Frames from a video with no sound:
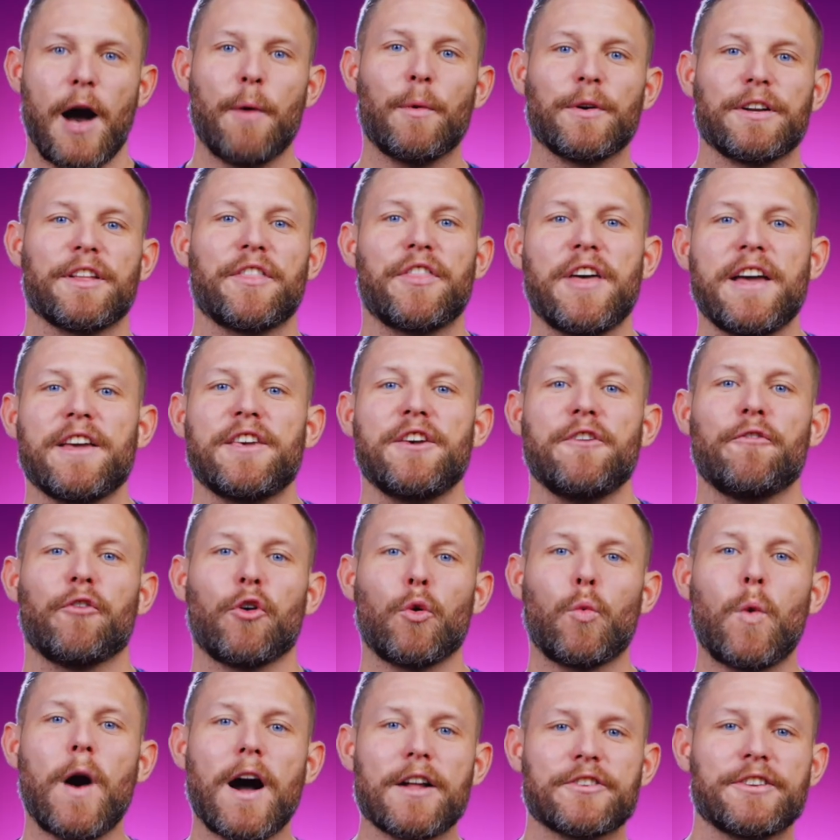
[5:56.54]
want to thank you for
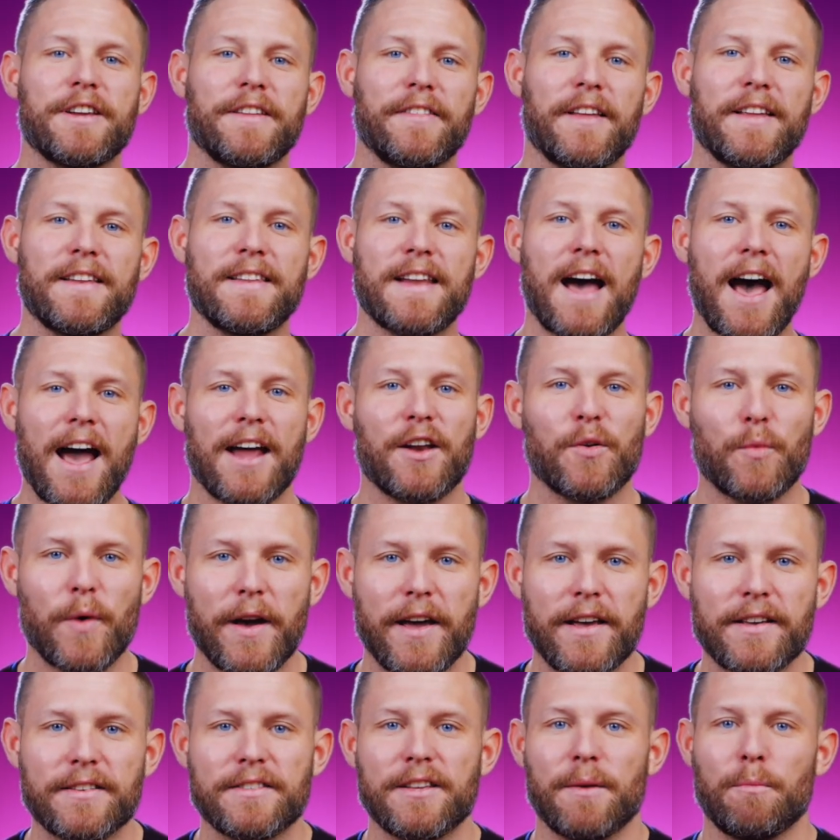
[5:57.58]
watching the 9
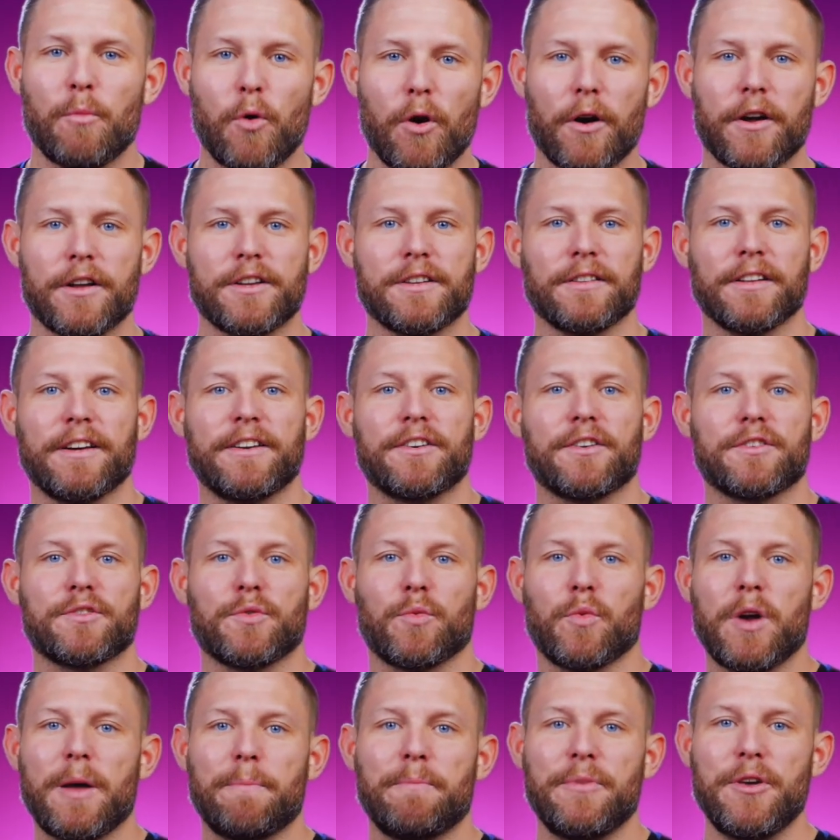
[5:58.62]
ways that mortgage lenders
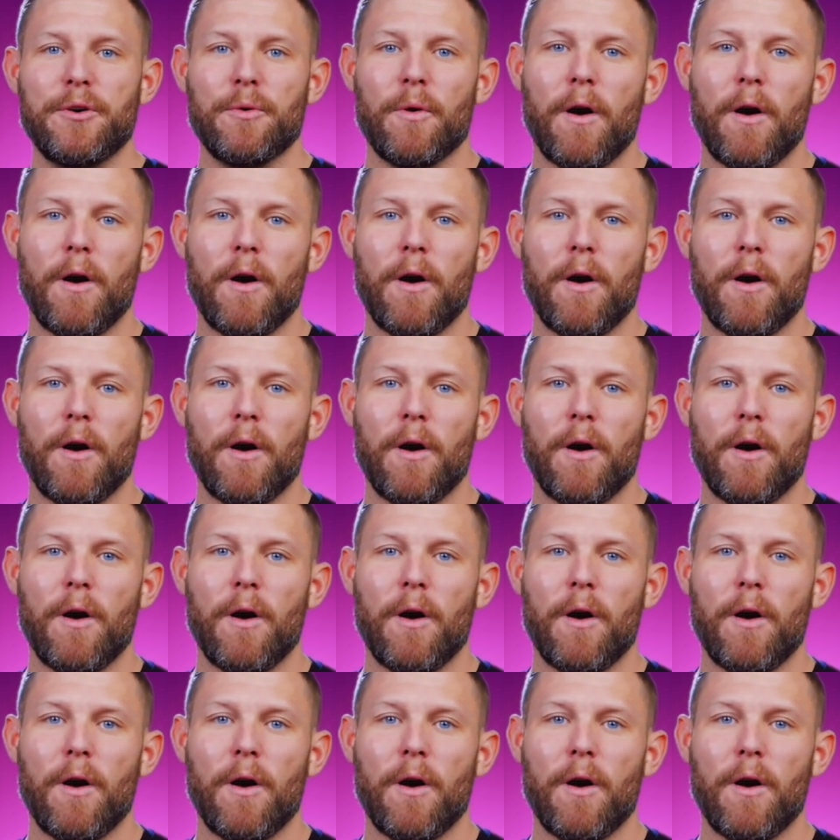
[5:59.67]
rip you